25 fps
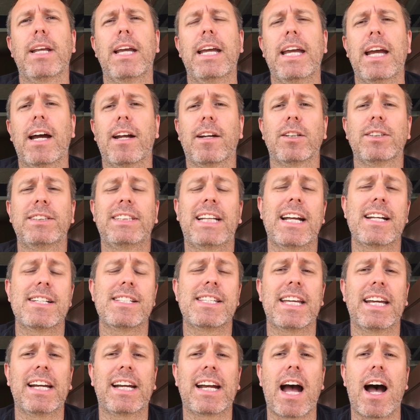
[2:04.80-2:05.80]
He
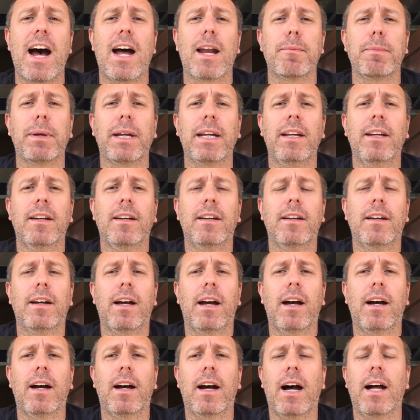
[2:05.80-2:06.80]
understands the economy
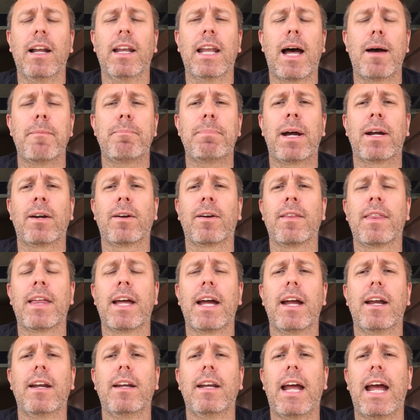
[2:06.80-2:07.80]
a lot better
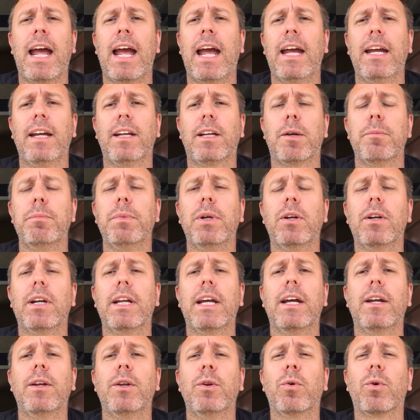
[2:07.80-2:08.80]
than a
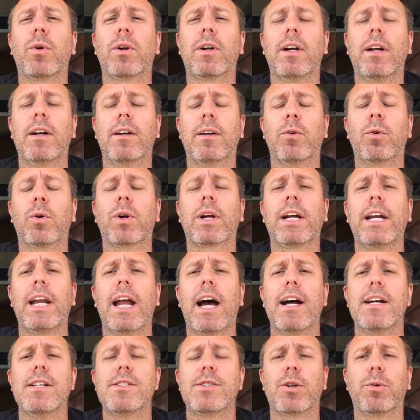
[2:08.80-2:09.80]
community and
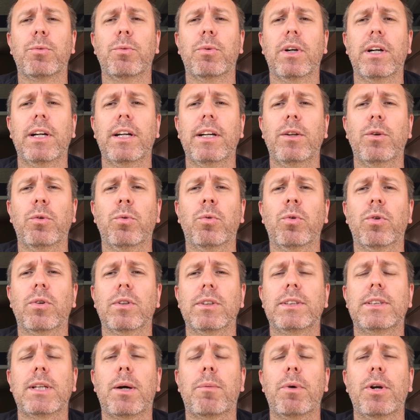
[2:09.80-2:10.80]
organizer would,
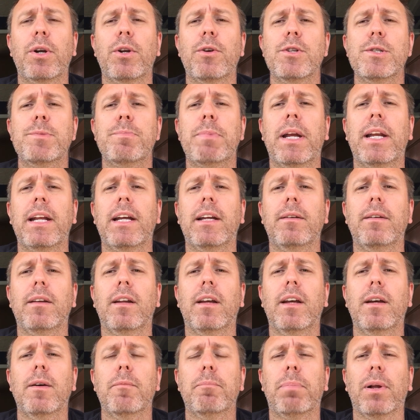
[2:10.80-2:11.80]
or someone who's been in
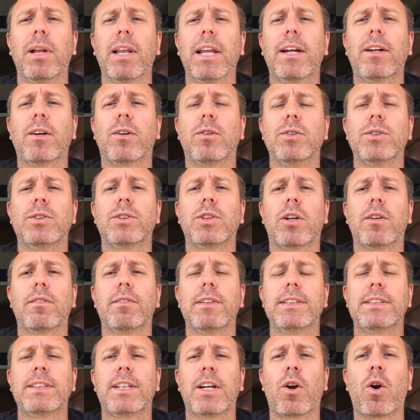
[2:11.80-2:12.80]
political
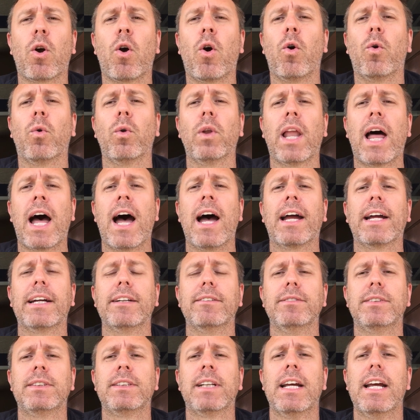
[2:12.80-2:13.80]
service their whole
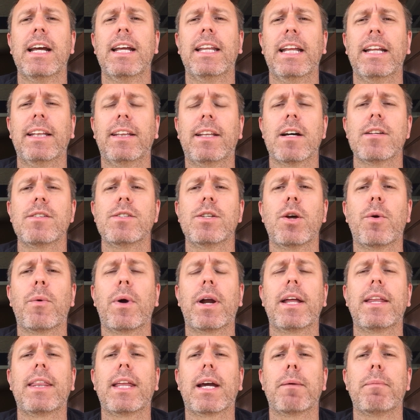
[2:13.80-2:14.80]
lives that doesn't know
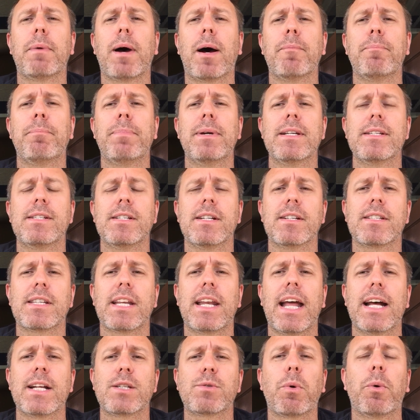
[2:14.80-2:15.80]
anything about business.
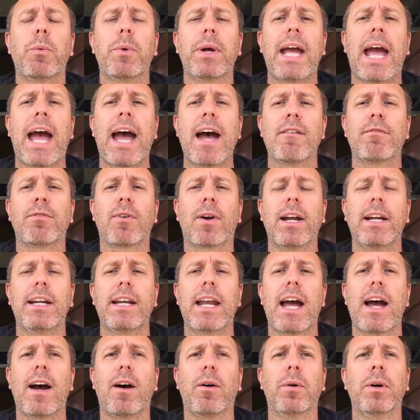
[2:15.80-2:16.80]
And that's what we have right
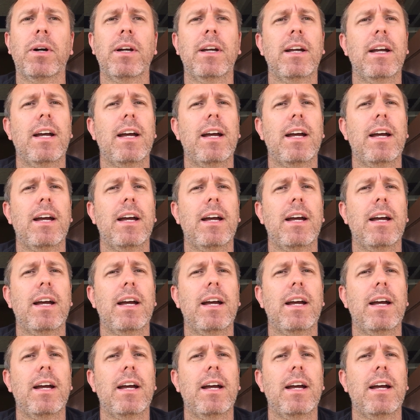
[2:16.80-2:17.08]
now.